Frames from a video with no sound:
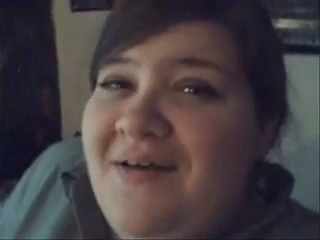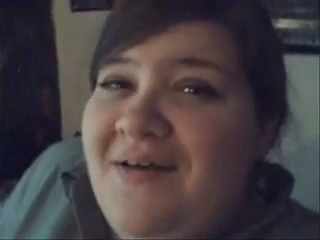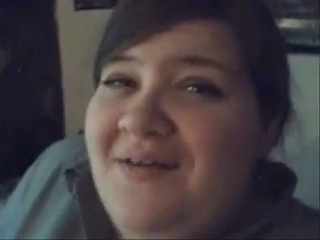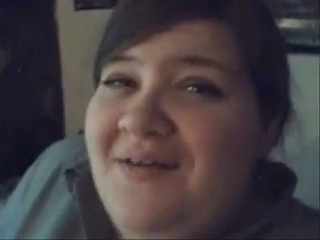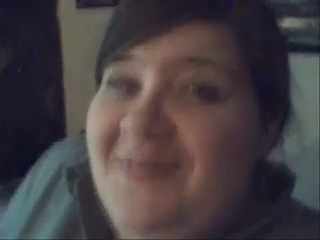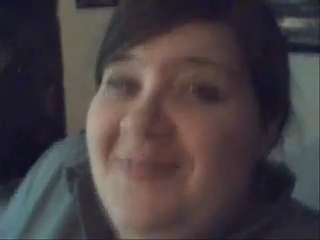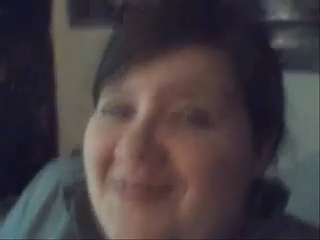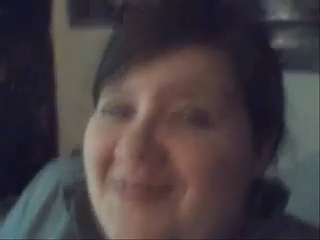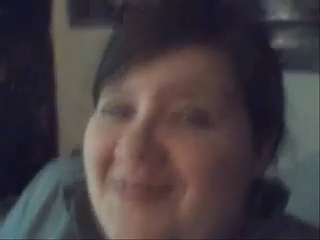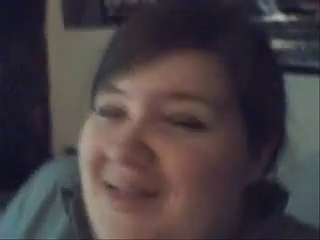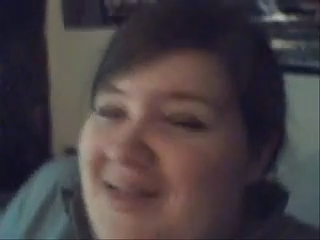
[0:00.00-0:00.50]

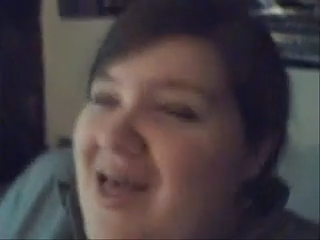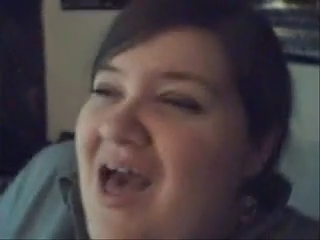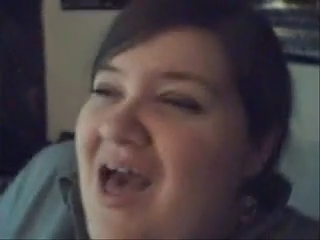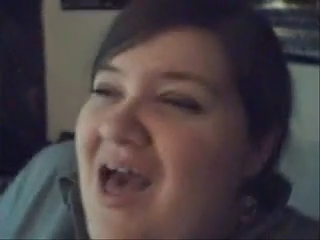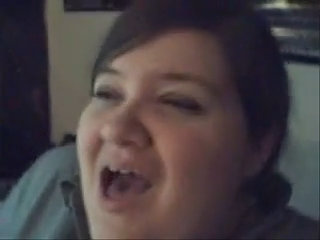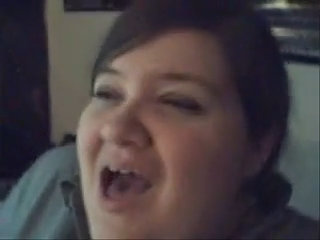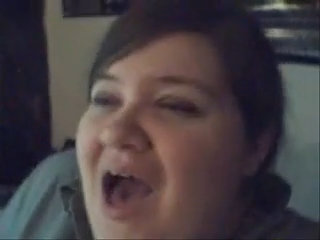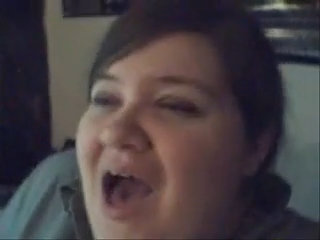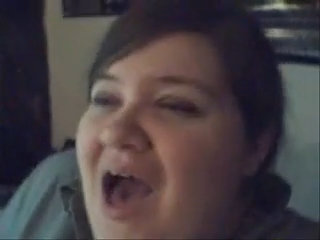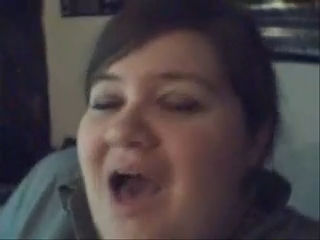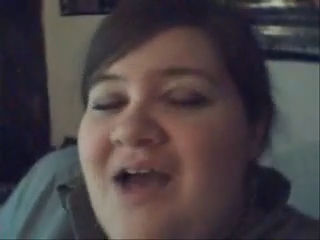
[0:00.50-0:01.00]

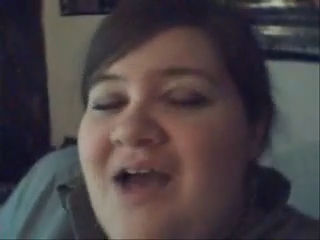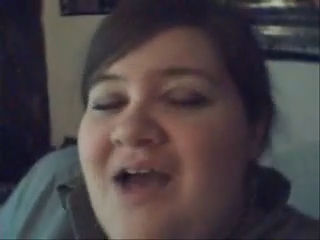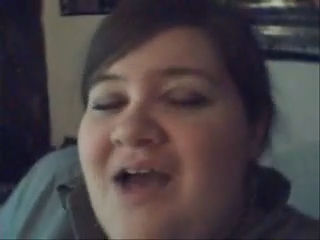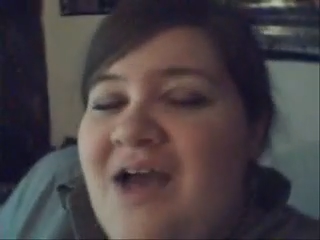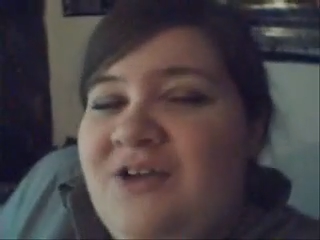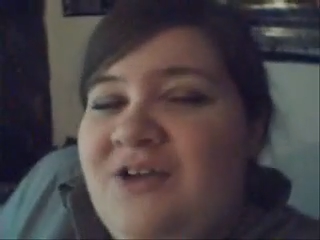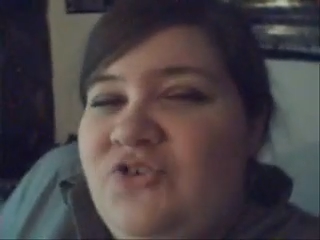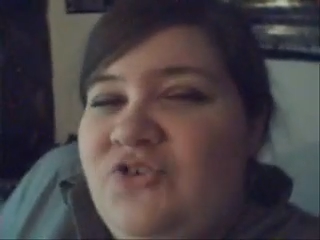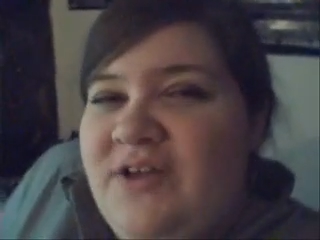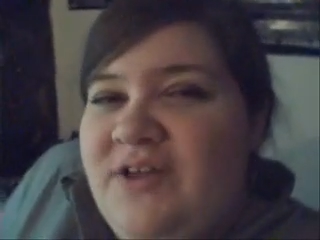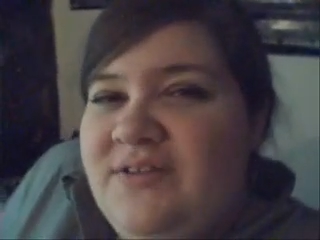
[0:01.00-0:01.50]
I
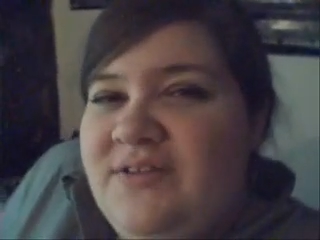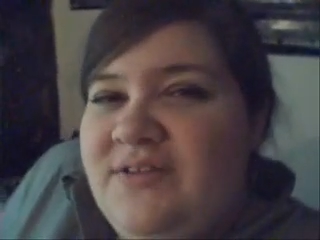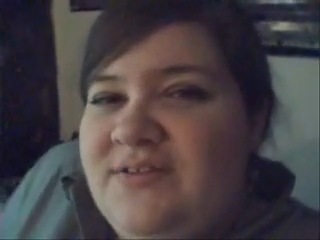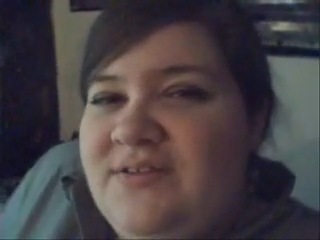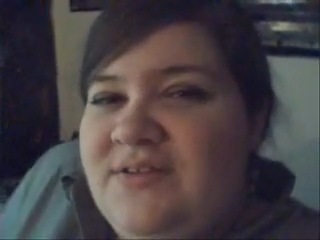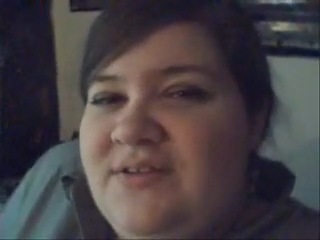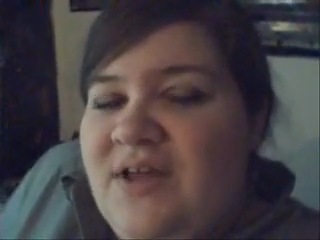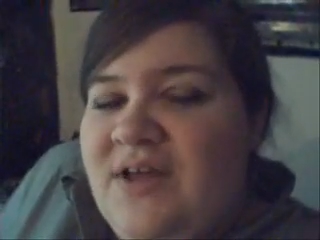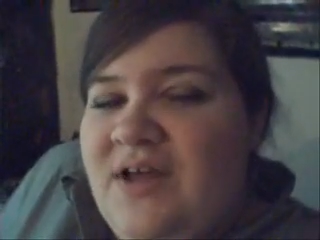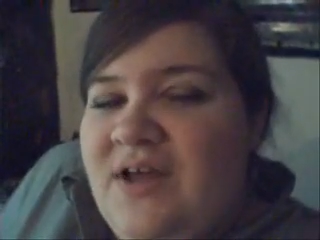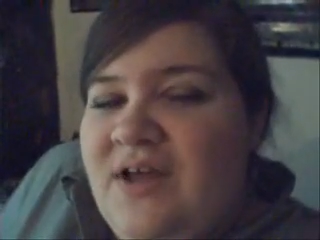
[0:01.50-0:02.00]

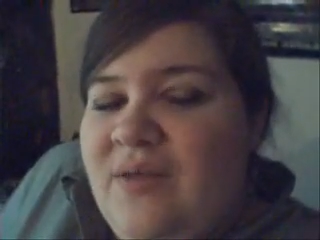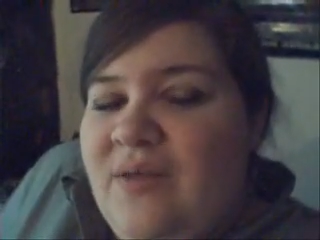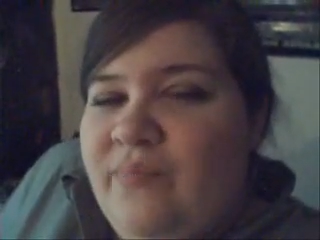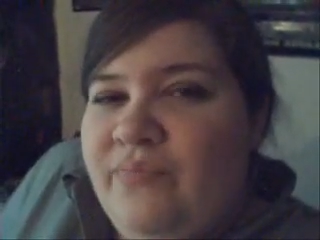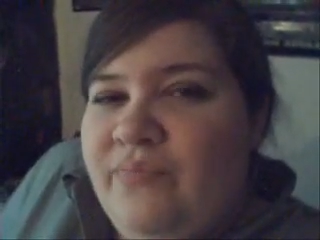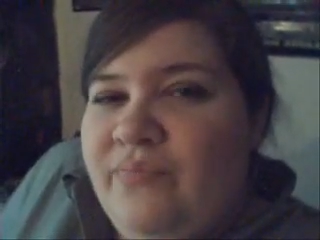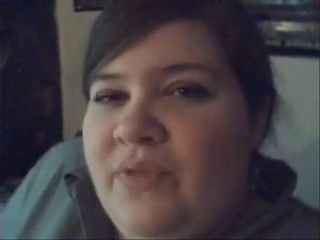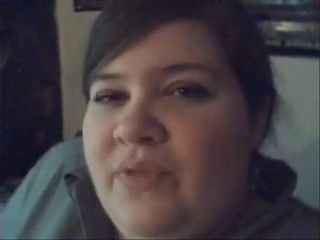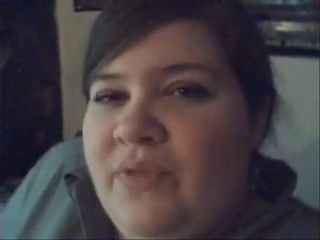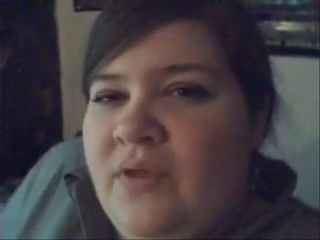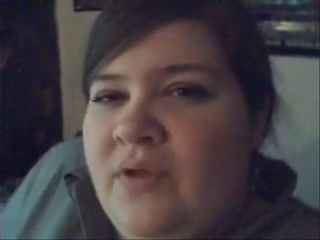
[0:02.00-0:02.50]
addressed
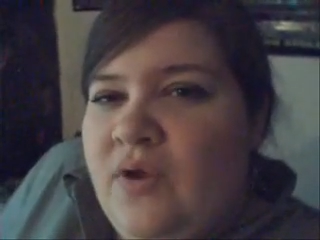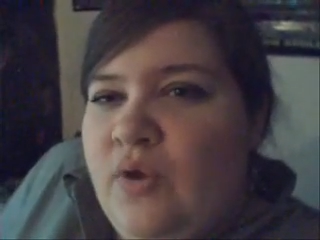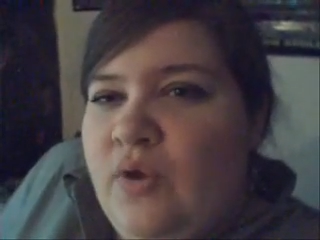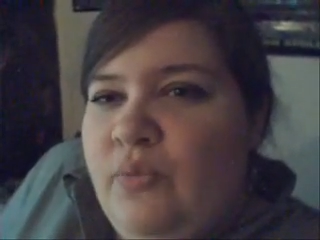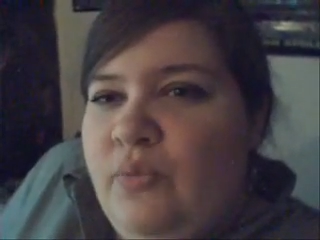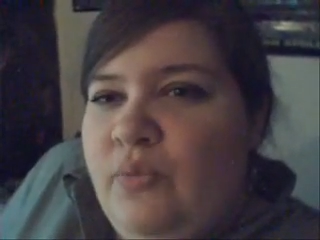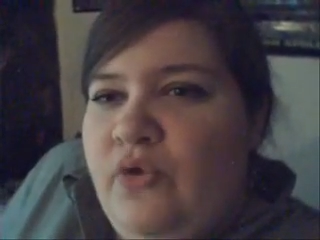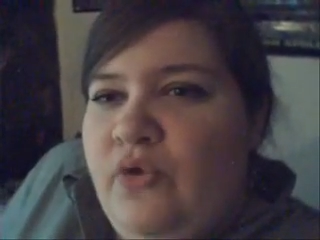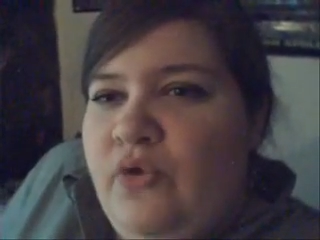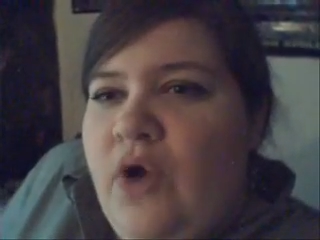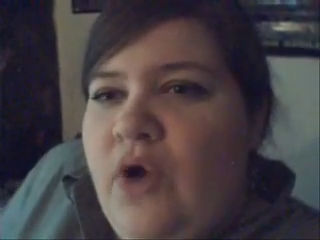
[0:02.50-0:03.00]

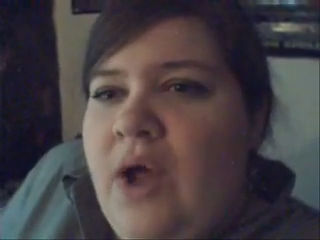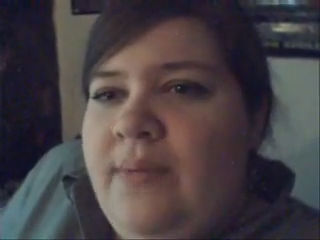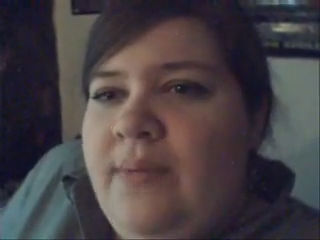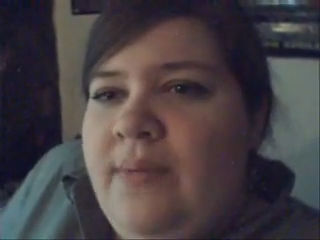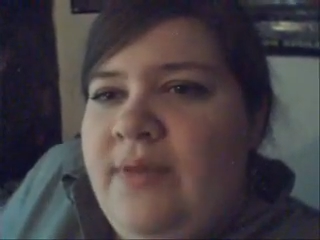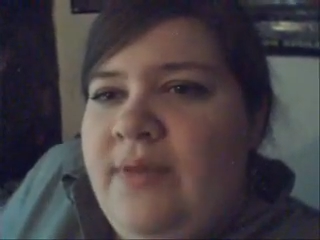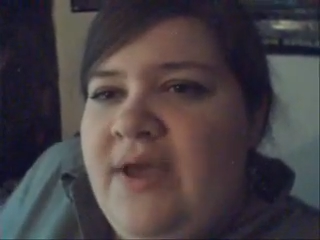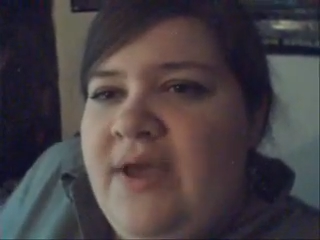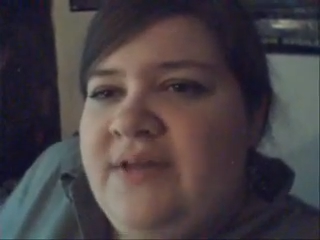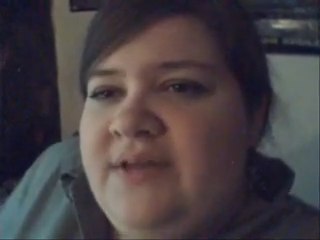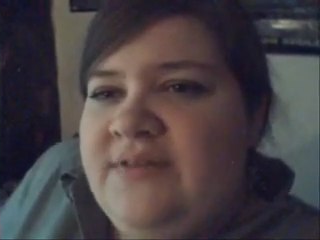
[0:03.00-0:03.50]

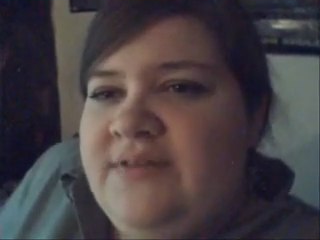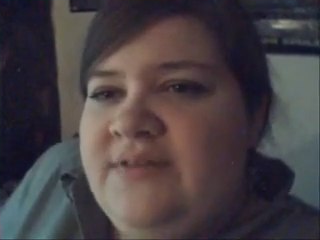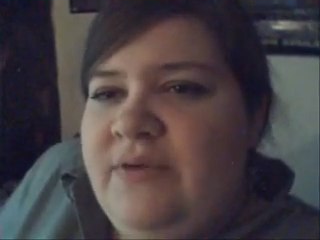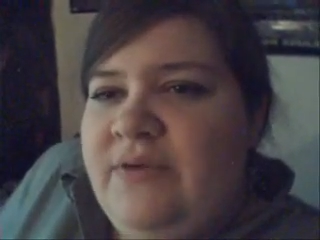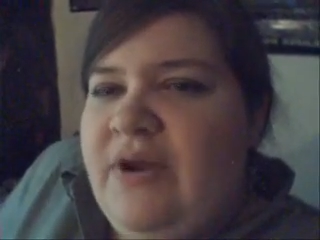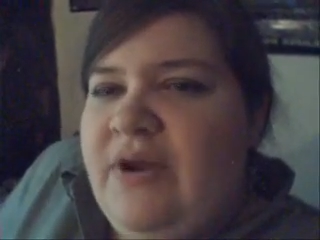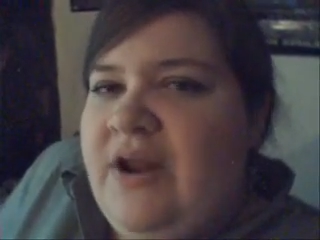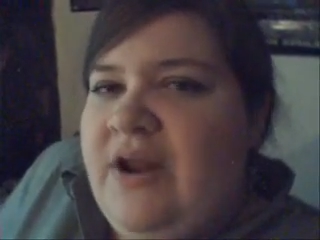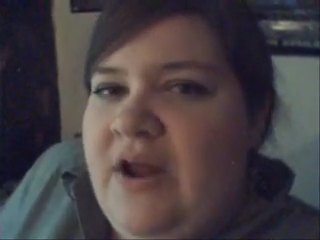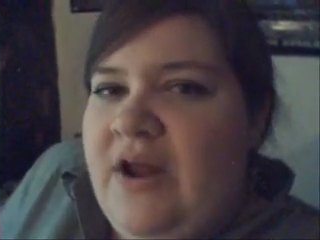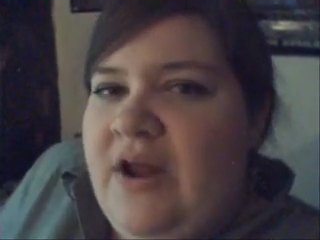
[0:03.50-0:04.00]
probably, I'd say,
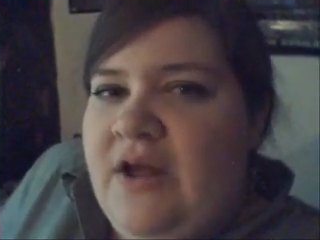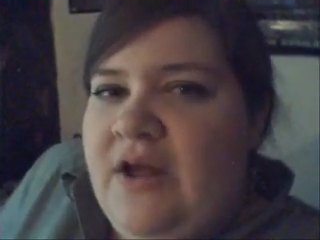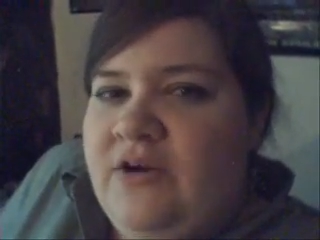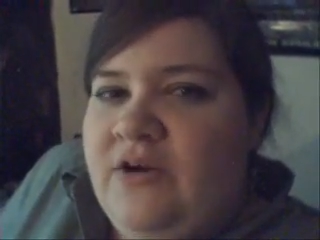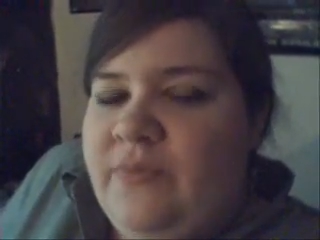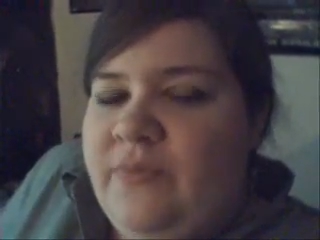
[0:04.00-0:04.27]
right at 100